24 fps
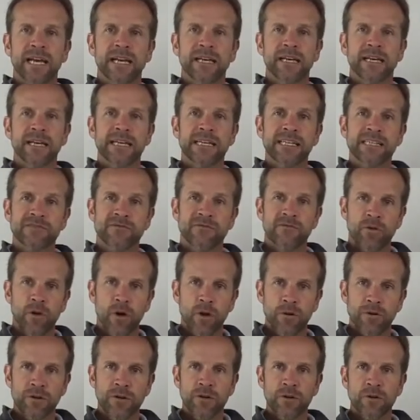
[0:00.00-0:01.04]
is
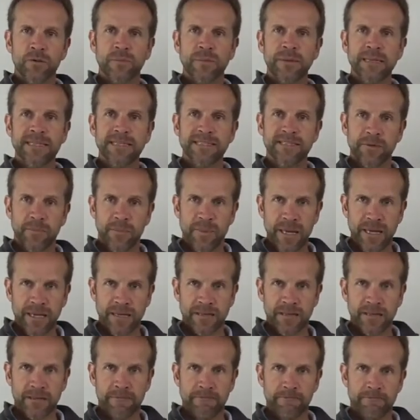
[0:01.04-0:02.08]
volume
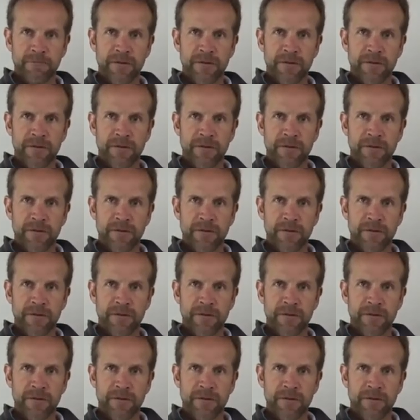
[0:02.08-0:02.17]
dependent.